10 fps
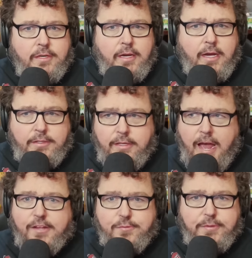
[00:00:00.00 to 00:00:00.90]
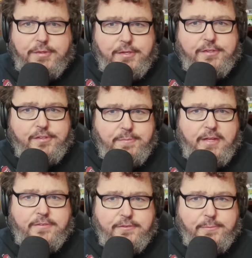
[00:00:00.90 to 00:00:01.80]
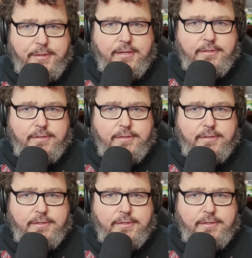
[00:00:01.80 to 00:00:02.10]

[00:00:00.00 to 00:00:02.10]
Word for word: And that's what this has been for me.